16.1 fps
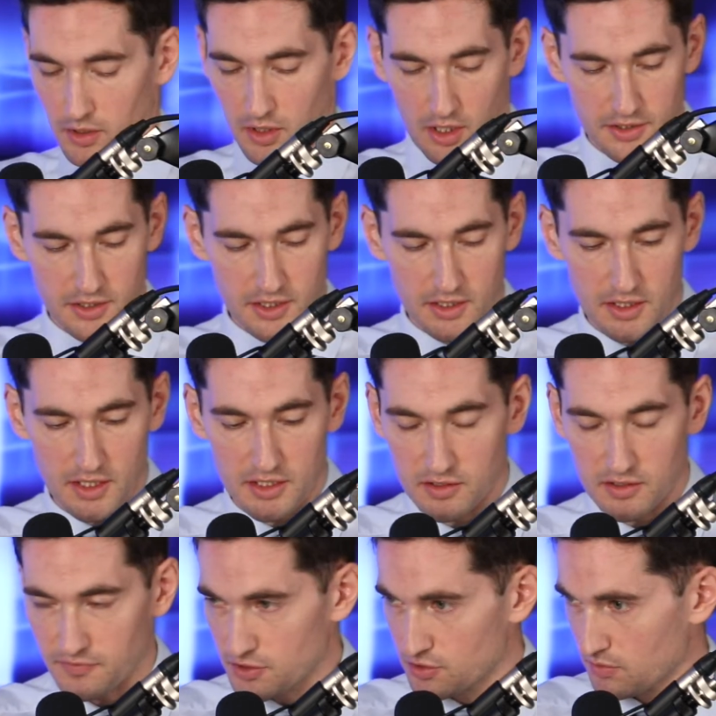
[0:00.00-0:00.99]
on the
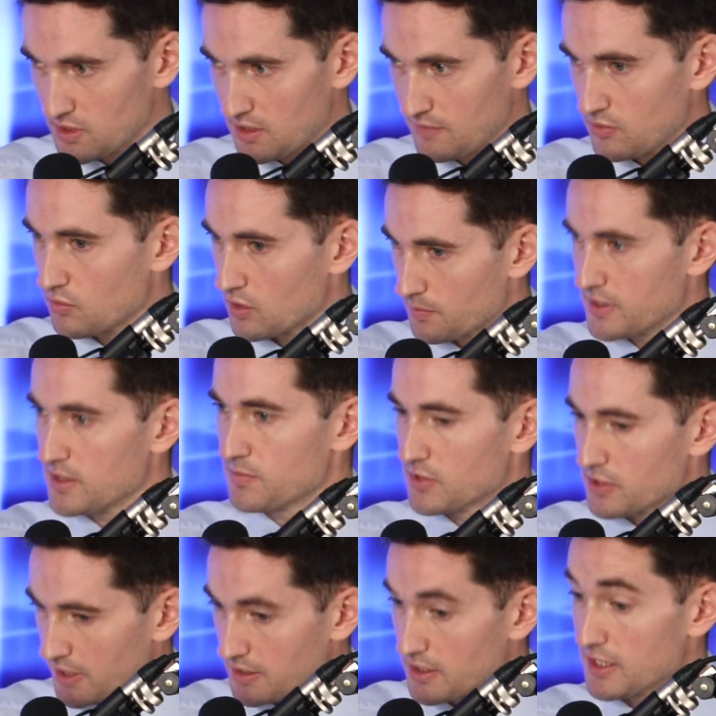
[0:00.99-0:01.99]
individual level, where
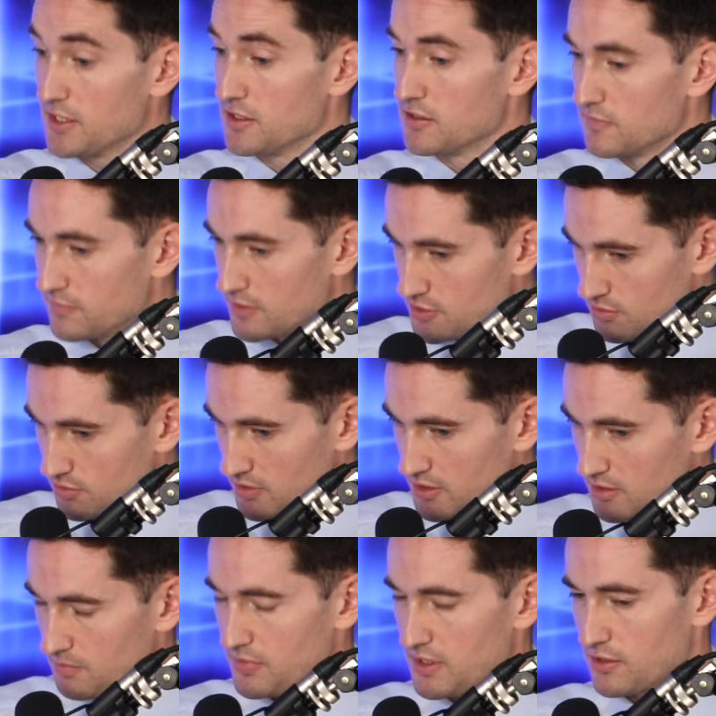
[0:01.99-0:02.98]
people can
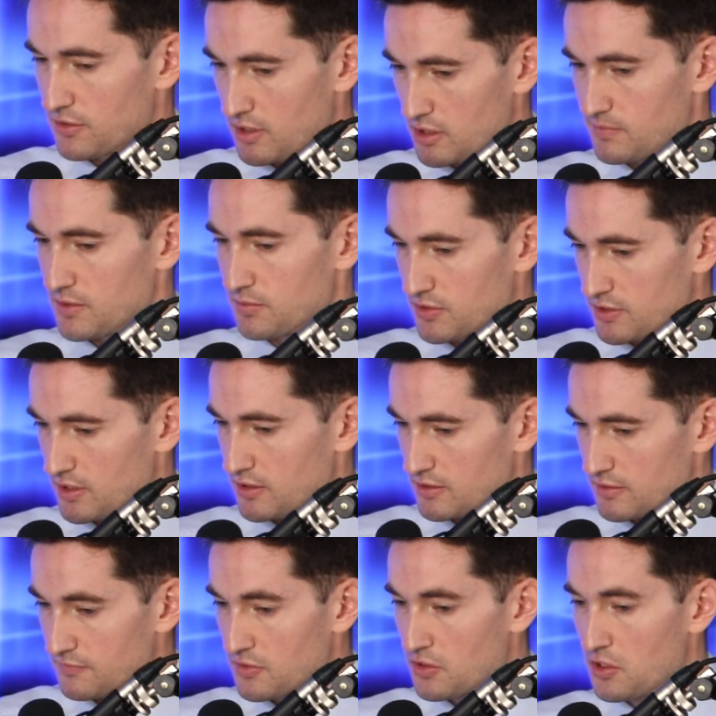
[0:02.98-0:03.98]
individually be incredibly
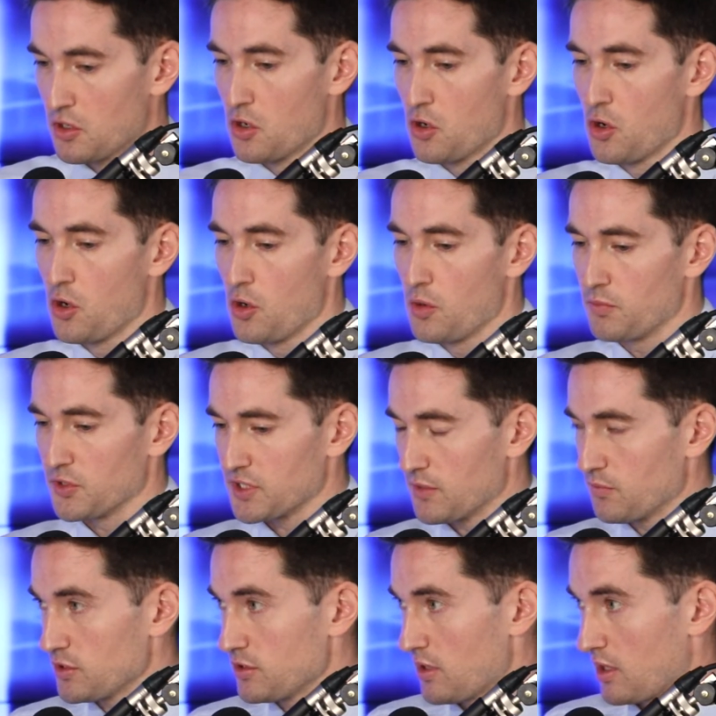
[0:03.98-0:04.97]
productive? But
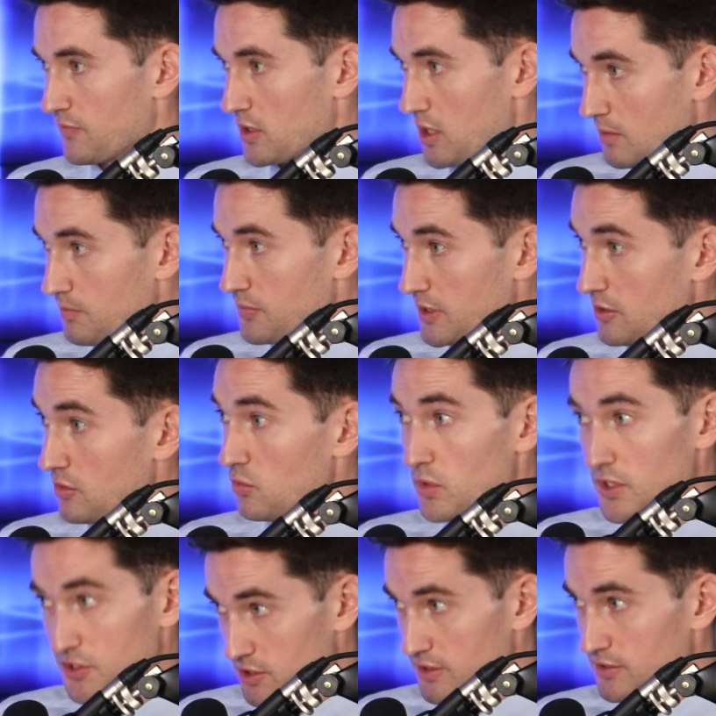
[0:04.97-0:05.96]
then when you have a company,
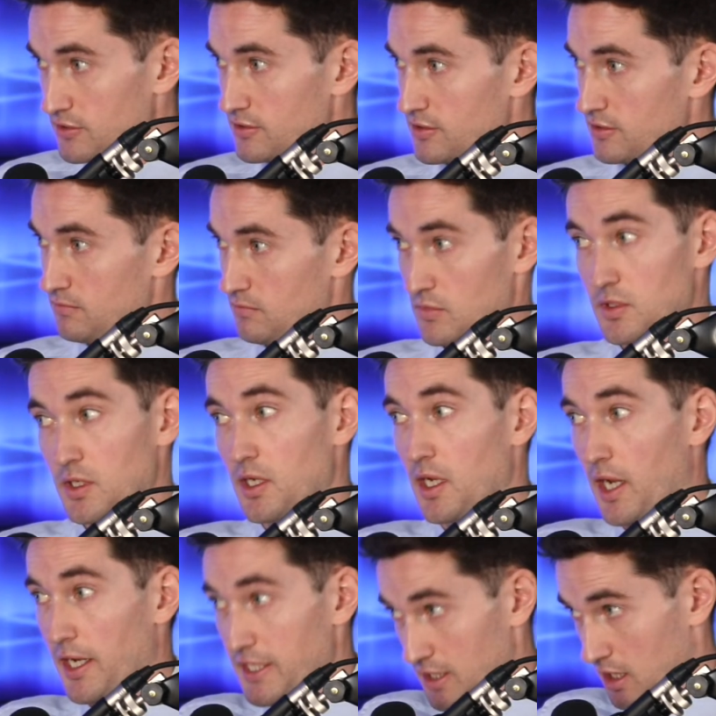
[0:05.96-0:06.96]
which is
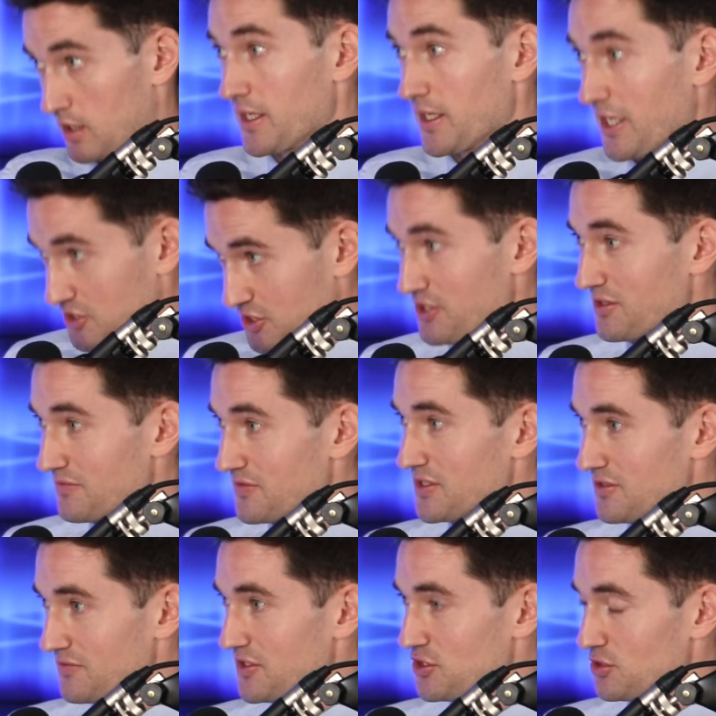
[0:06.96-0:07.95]
a collection of
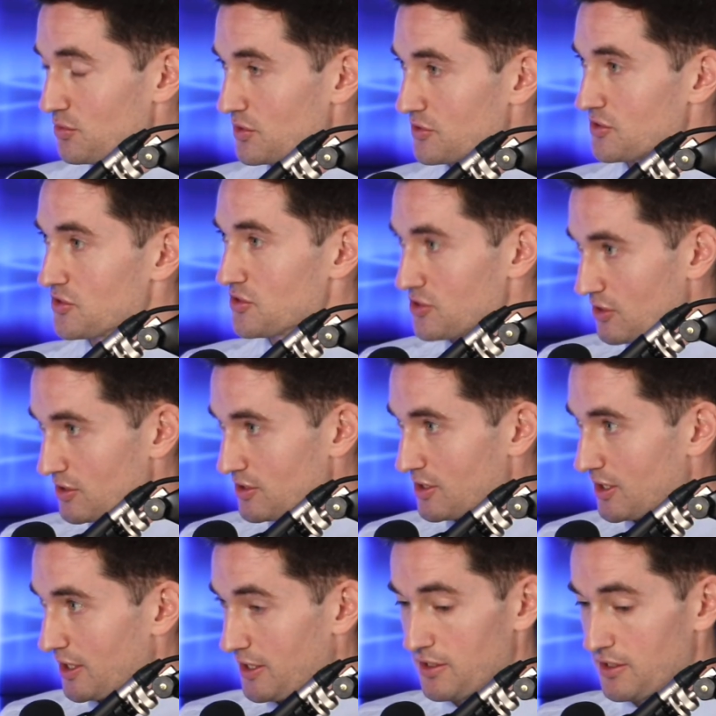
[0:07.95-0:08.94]
individuals,
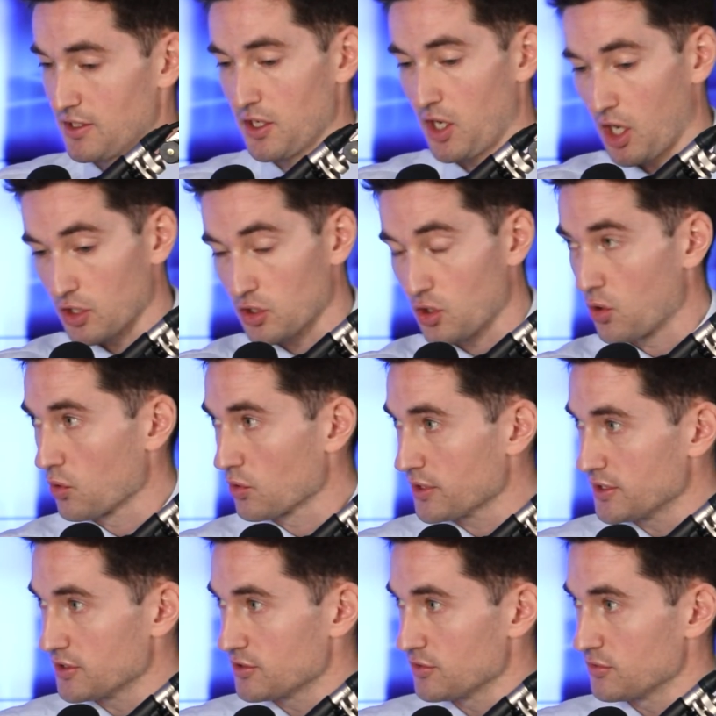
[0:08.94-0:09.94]
suddenly,
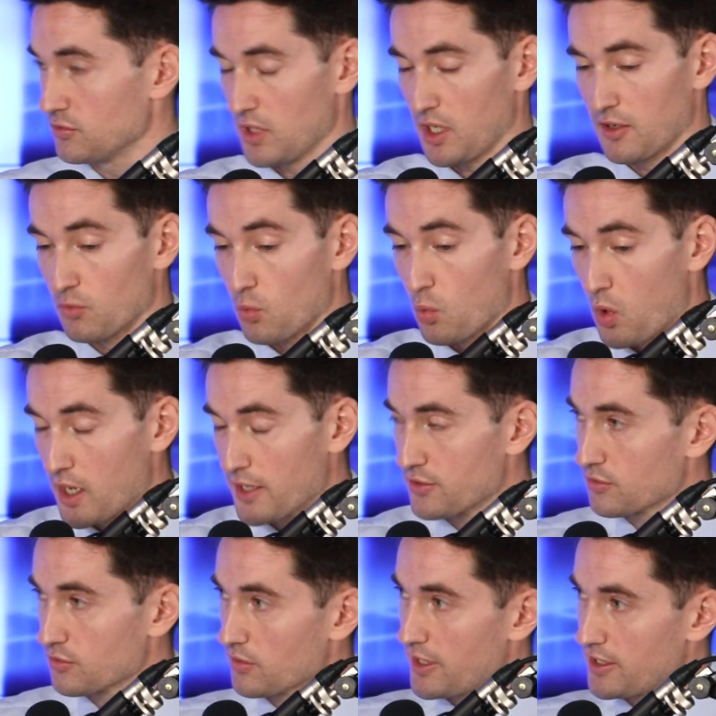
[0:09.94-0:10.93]
according to a
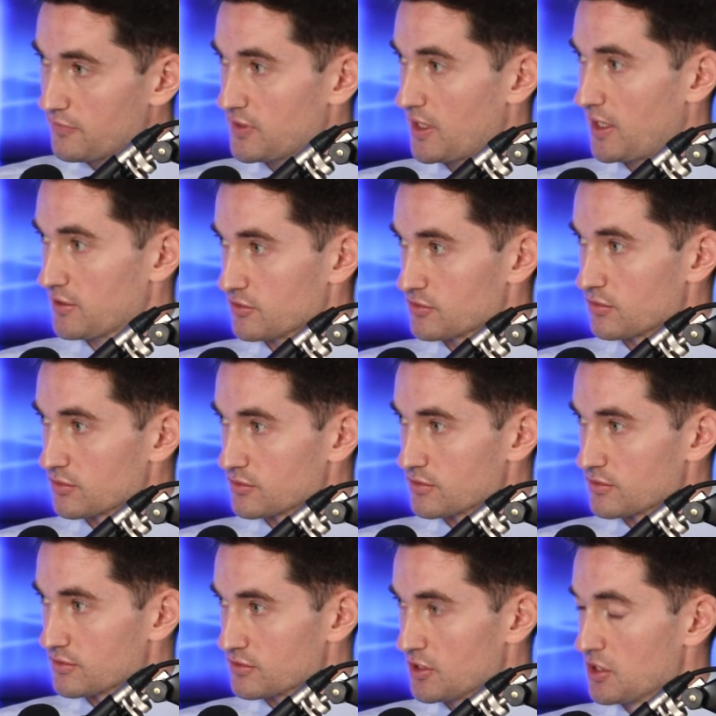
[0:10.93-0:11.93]
wide array of data
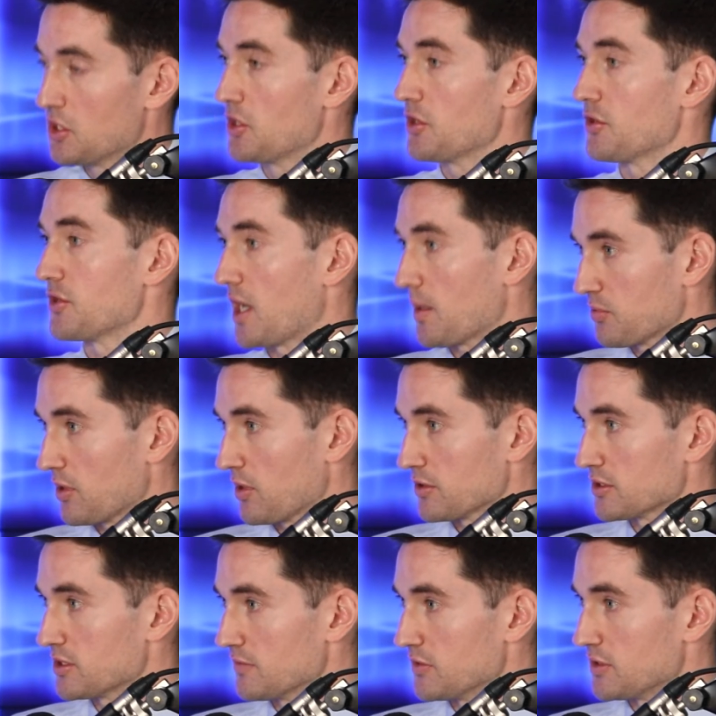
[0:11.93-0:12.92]
sources, that
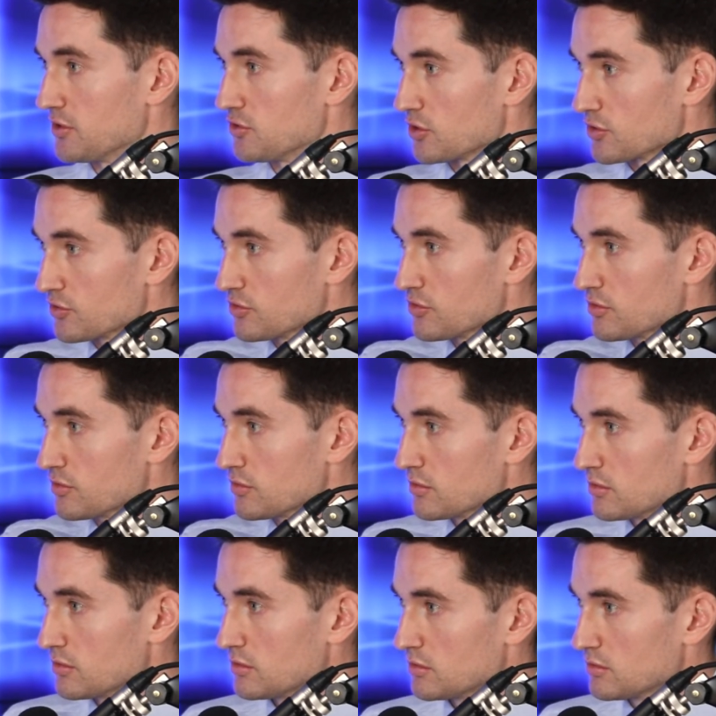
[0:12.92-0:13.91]
productivity just
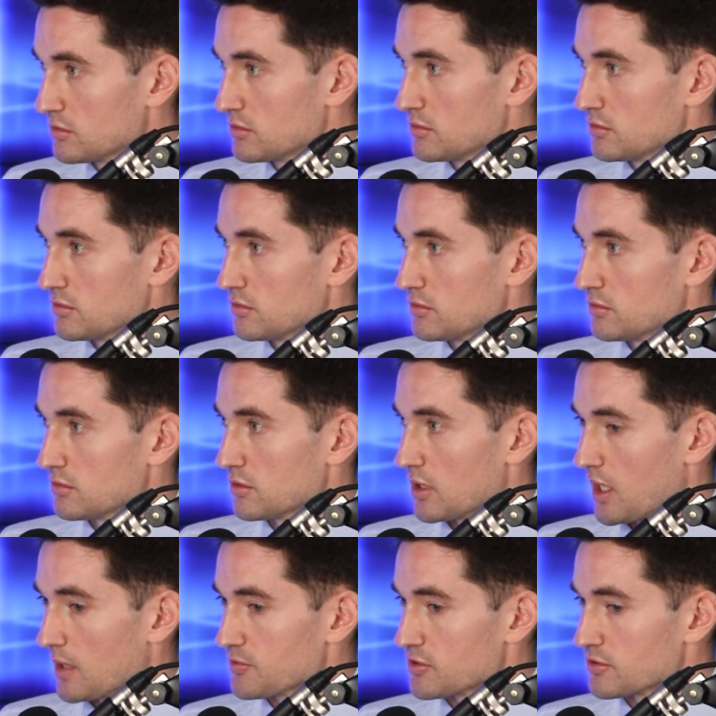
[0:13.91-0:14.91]

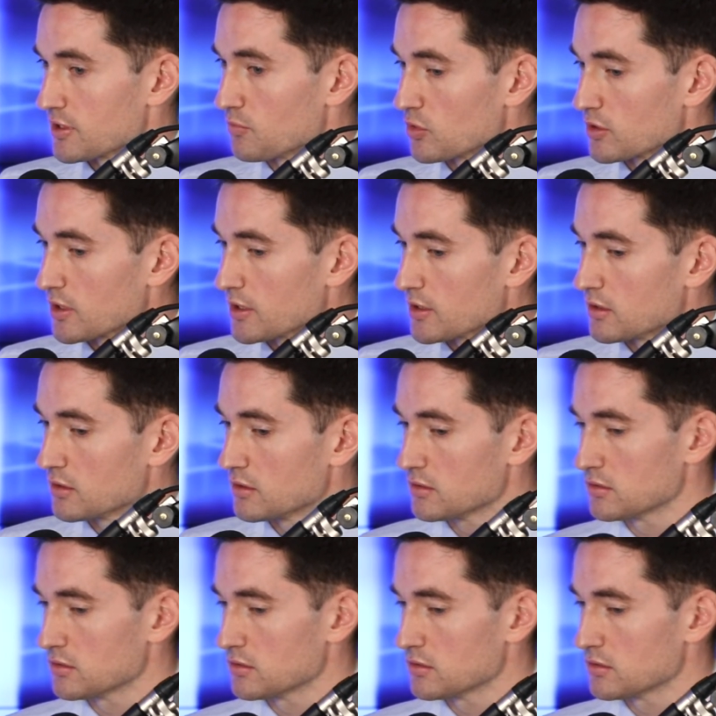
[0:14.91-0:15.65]
collapses inwardly.